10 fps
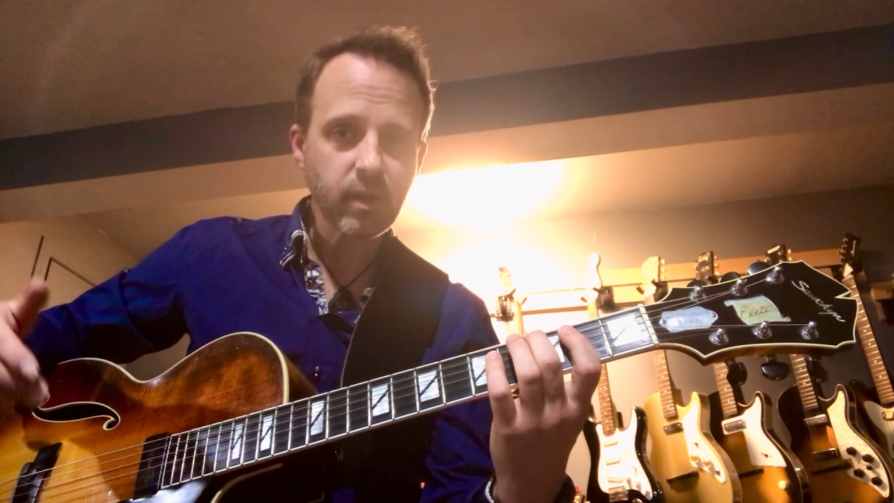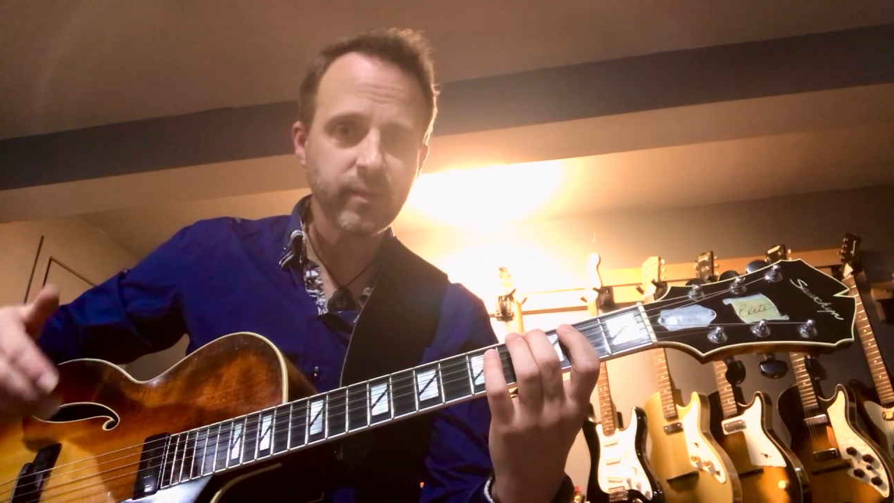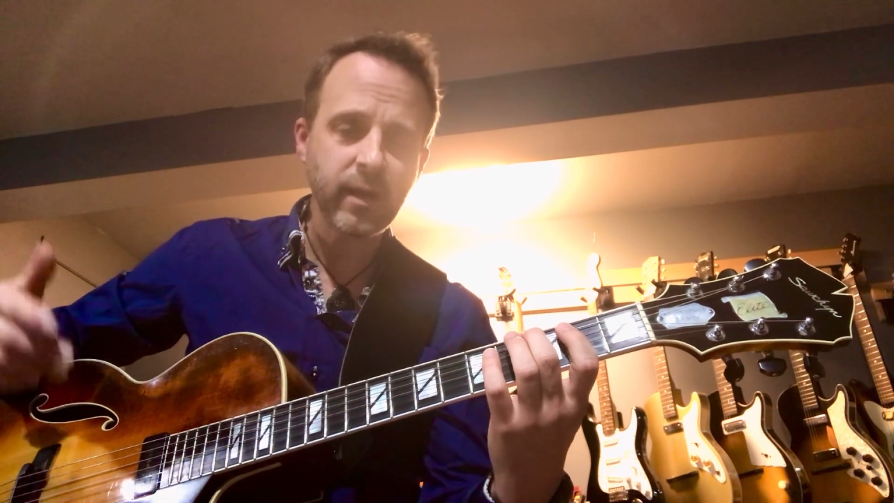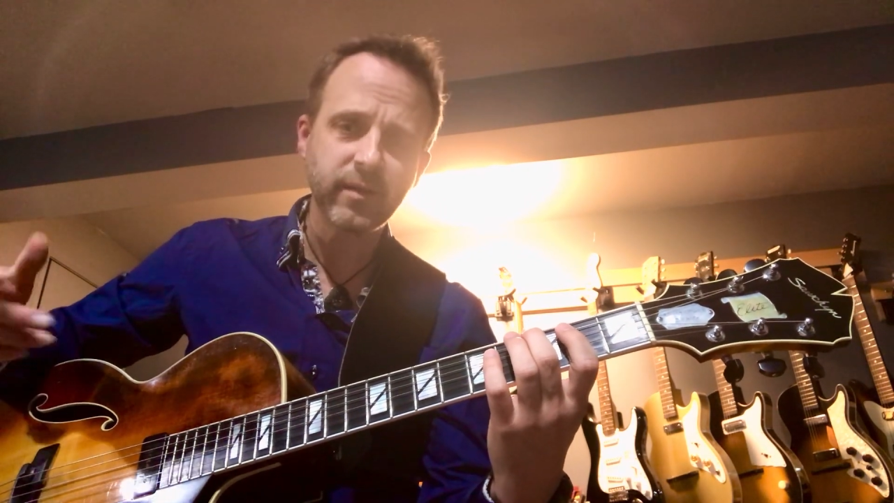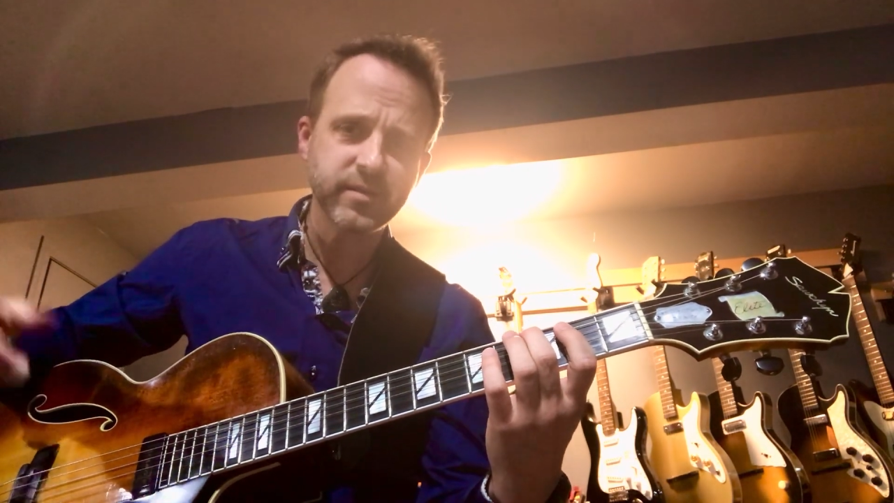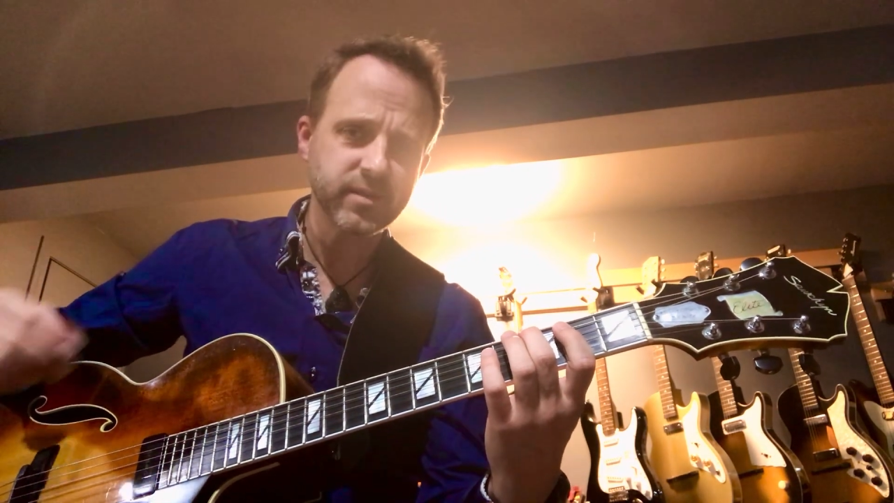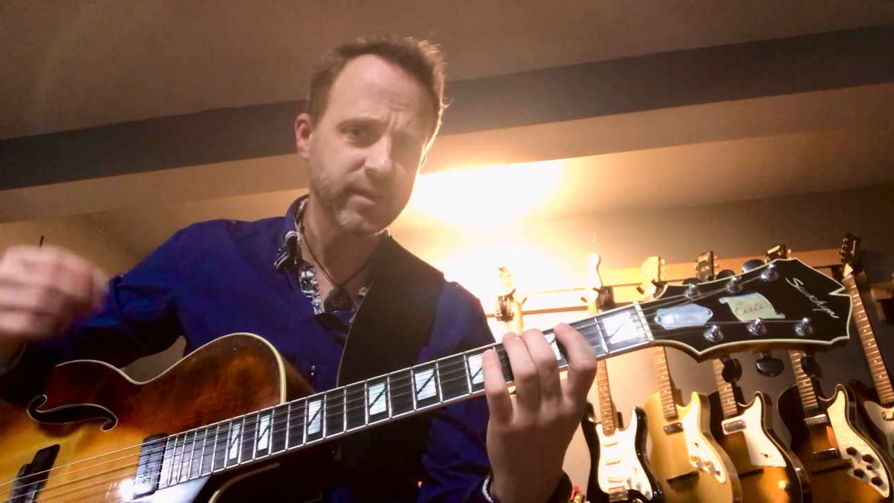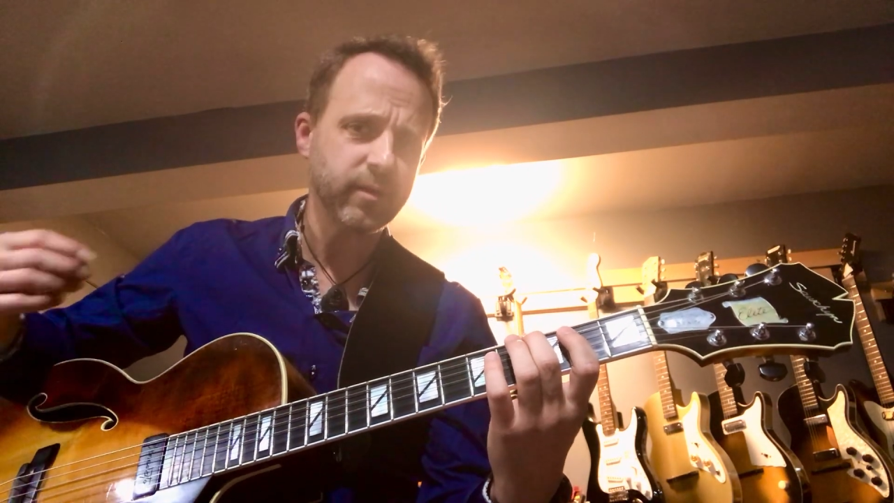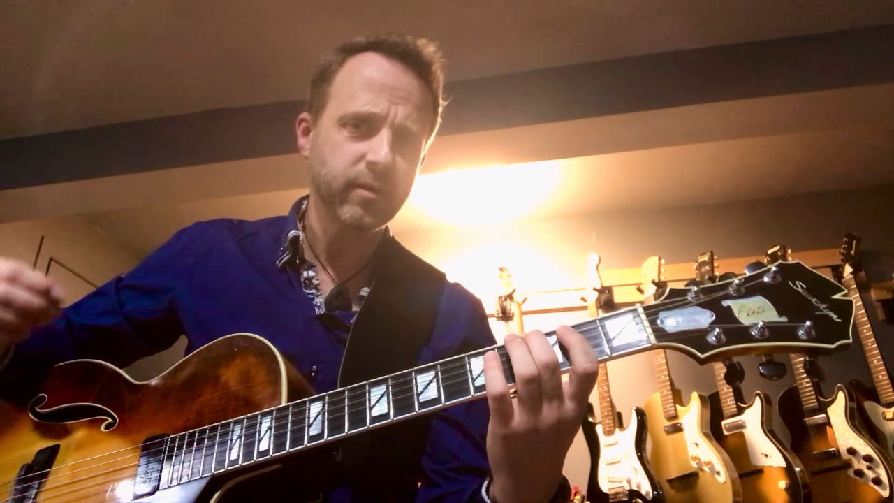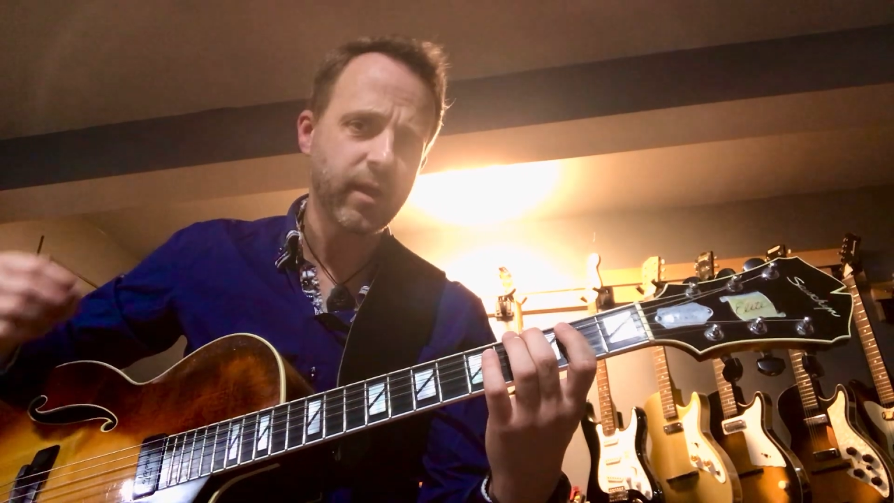Now let's
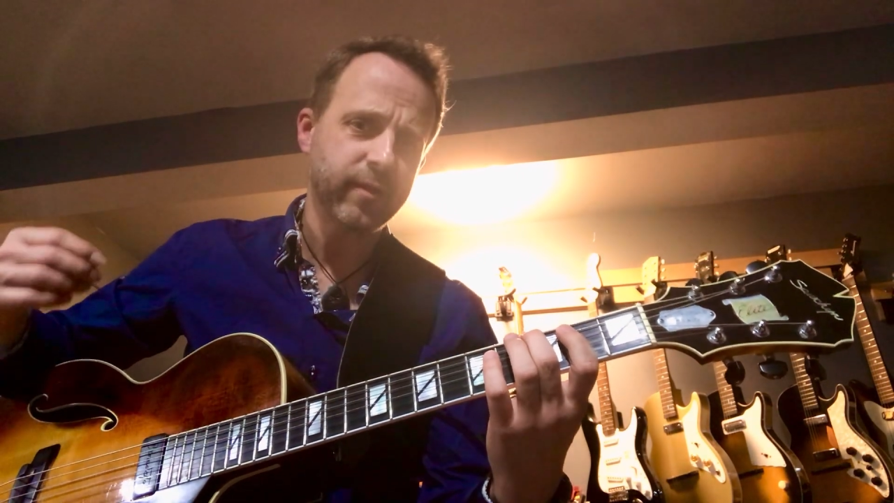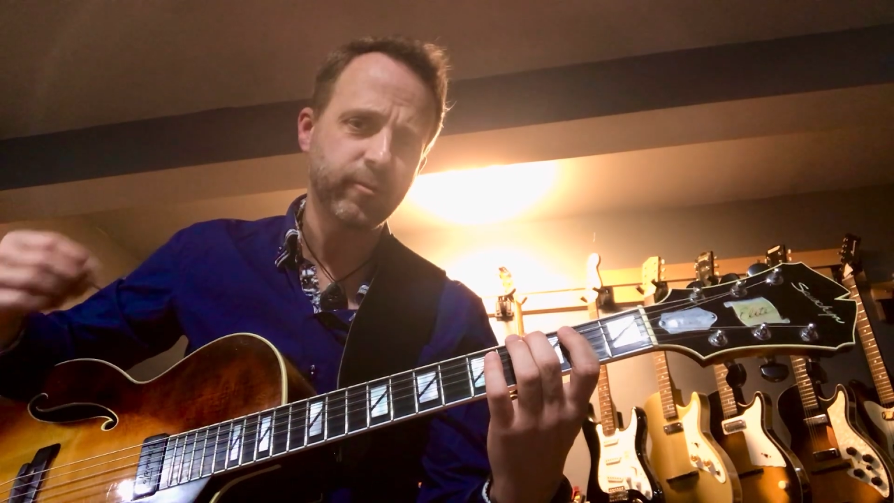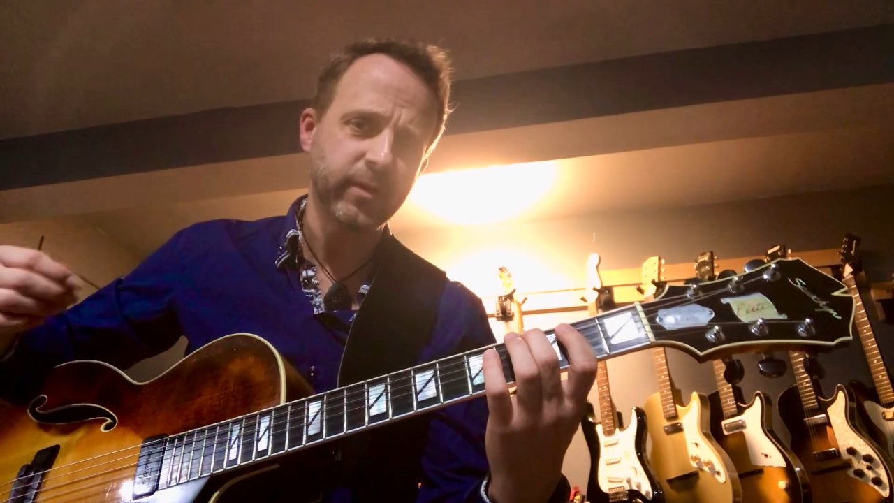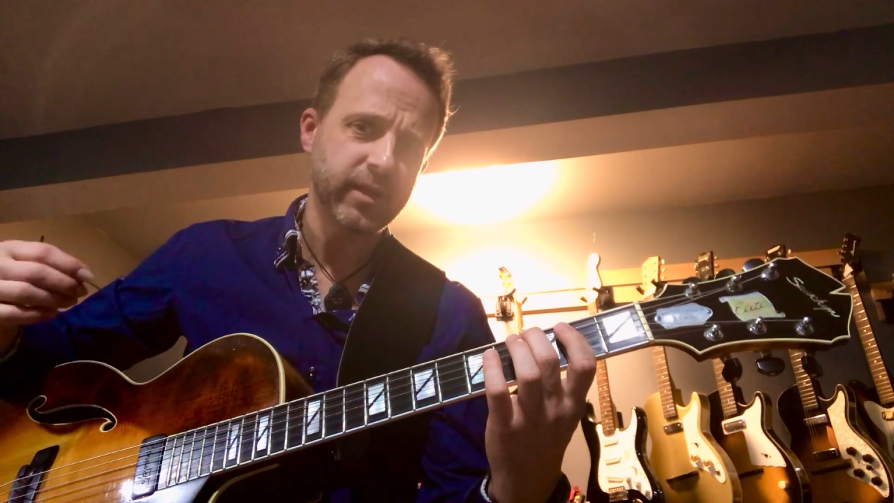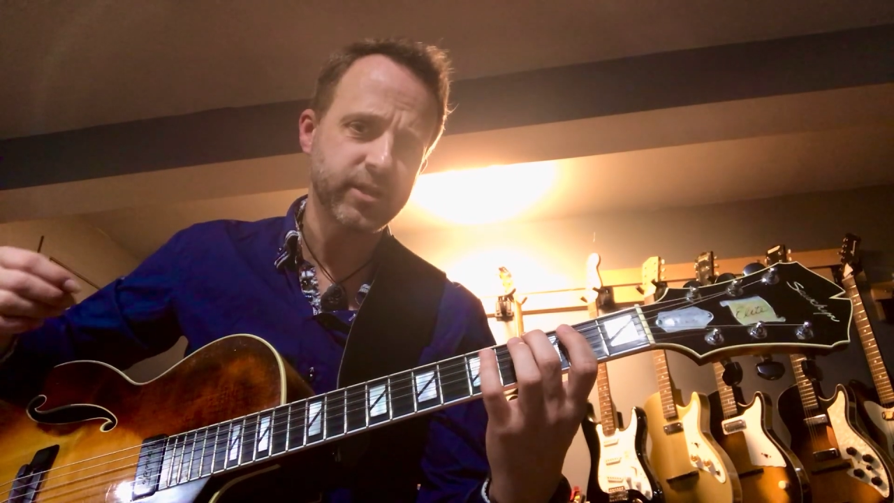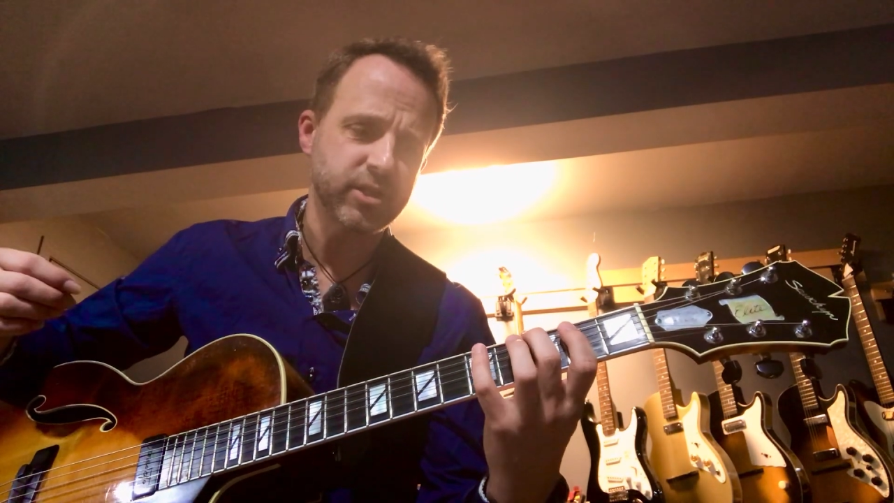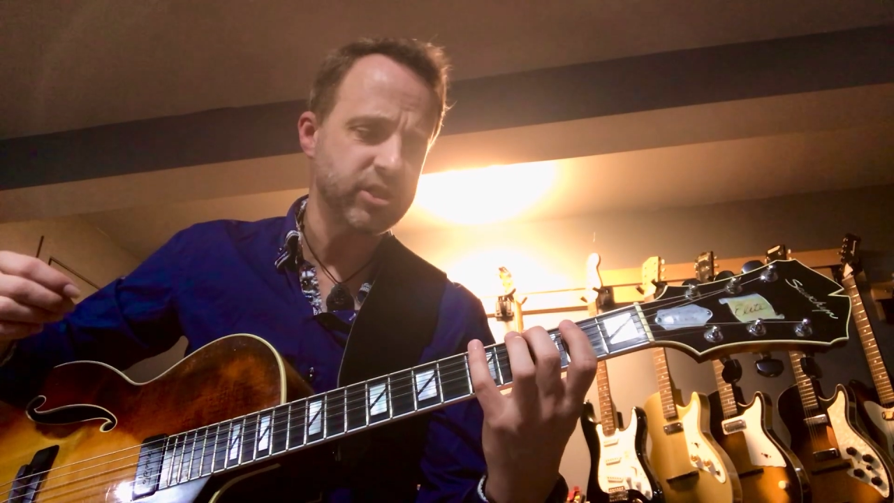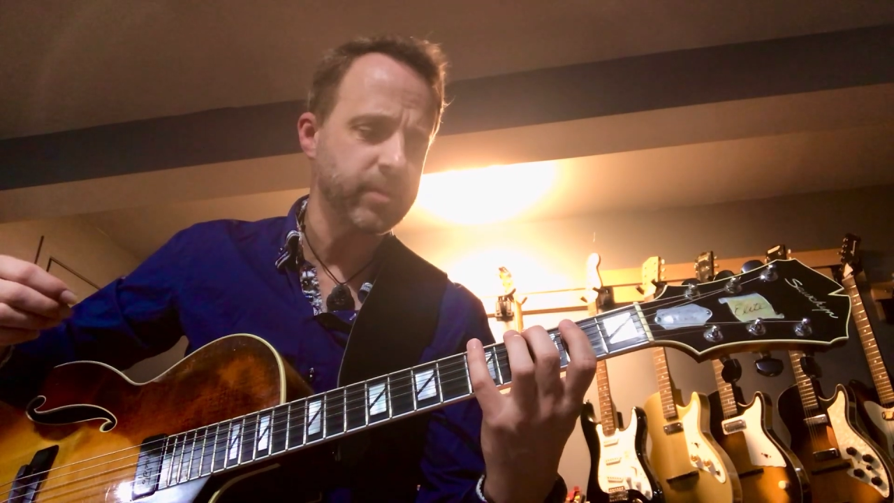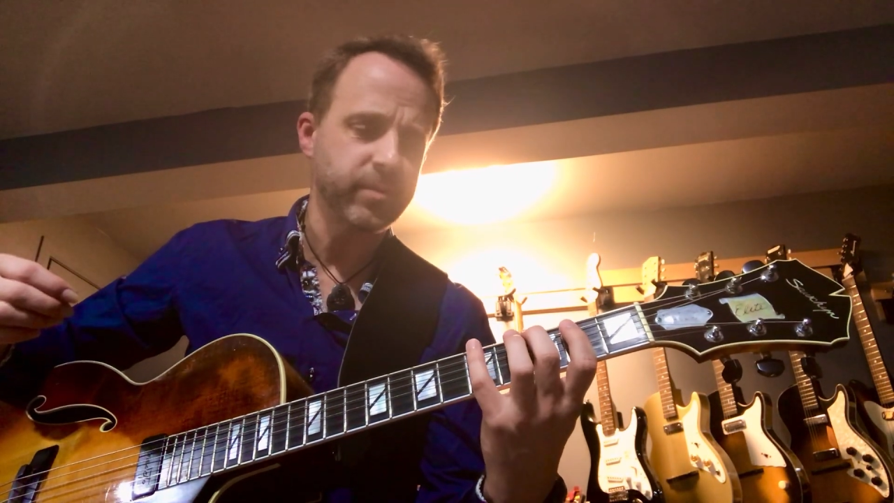look at the relationship